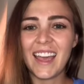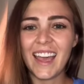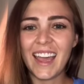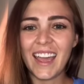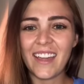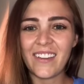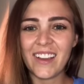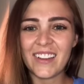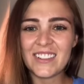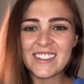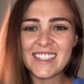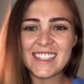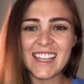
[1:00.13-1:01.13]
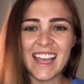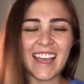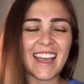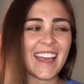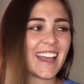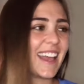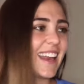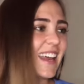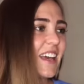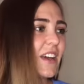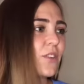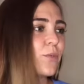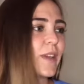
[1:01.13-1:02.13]
Ariel said,
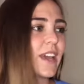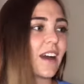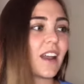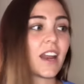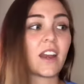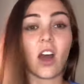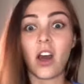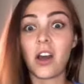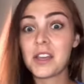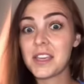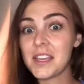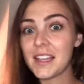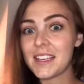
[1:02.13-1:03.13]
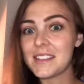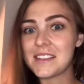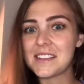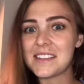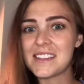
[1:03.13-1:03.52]
we got an Oculus on